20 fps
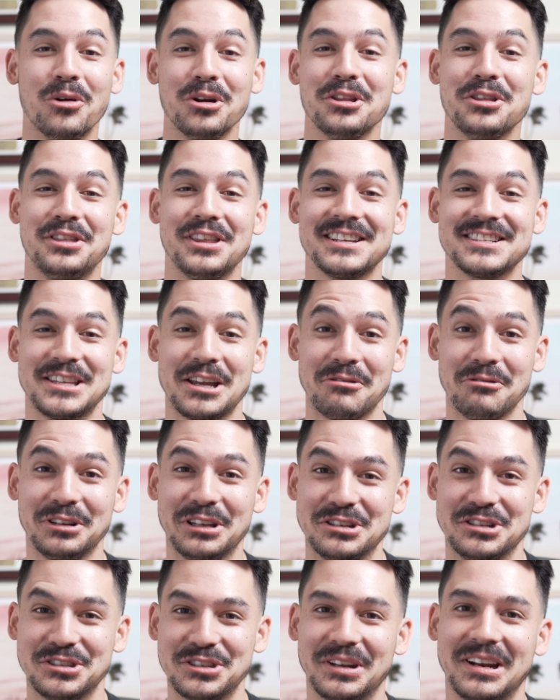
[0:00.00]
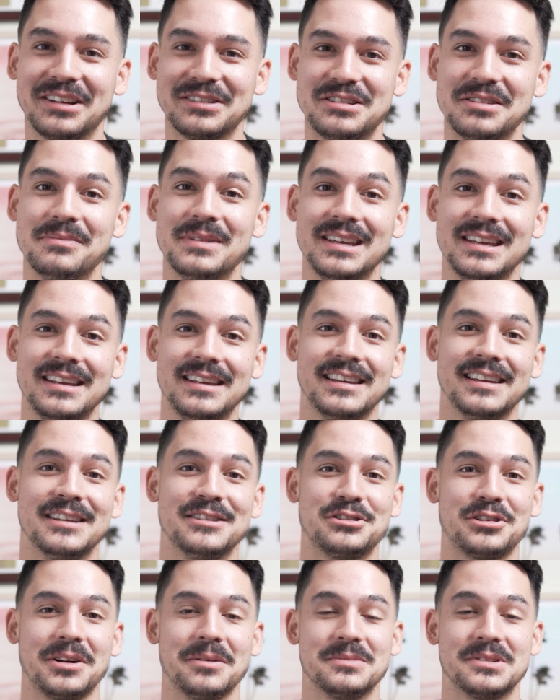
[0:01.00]
One of the things that really stood out to me
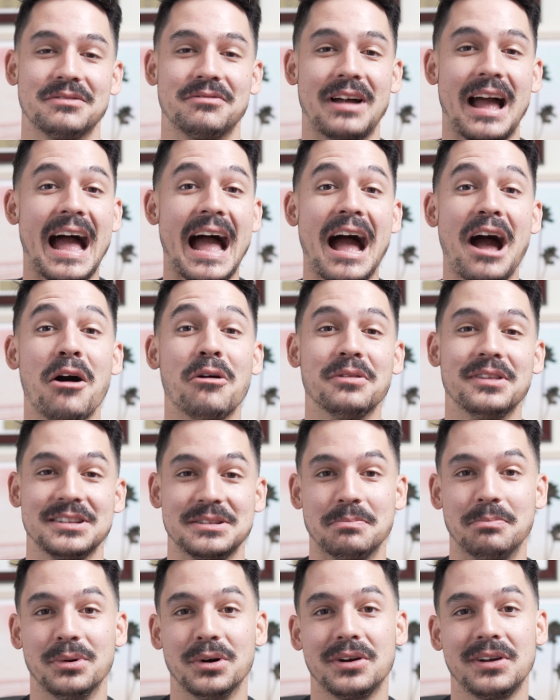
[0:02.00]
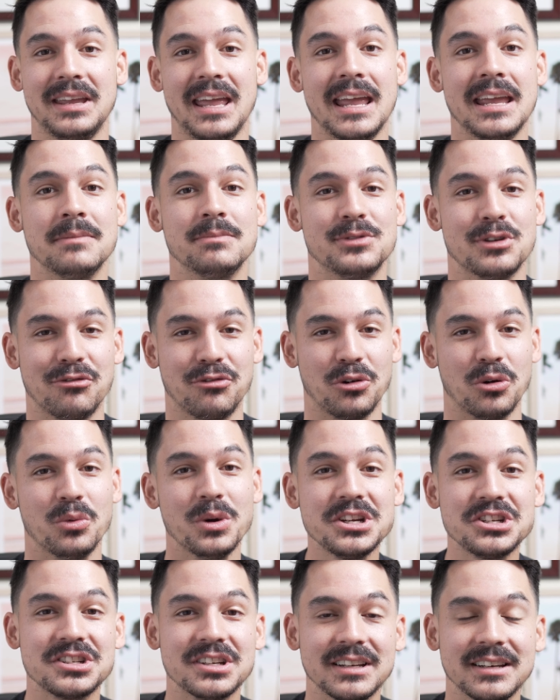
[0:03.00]
in terms of how this book came to
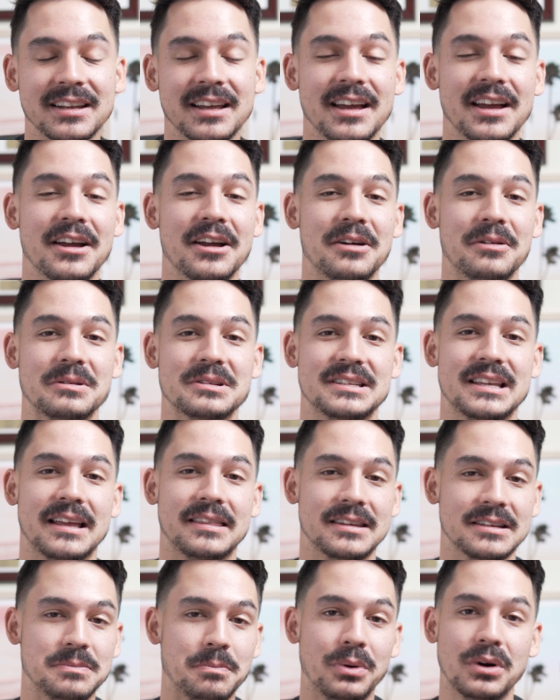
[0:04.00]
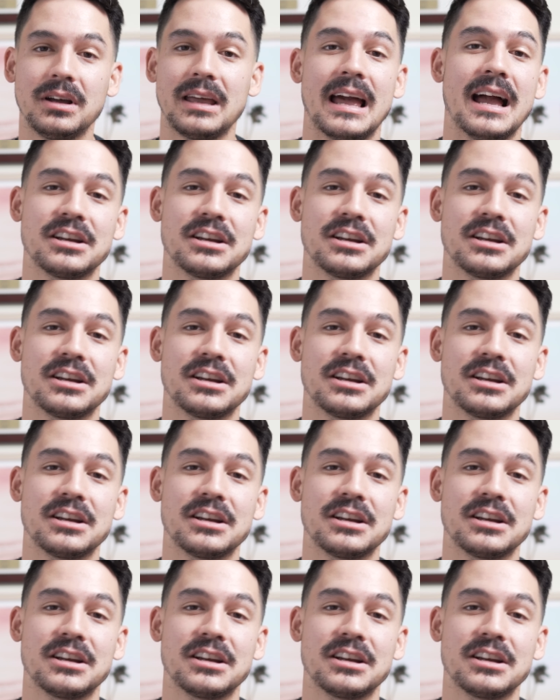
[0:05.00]
fruition was that this book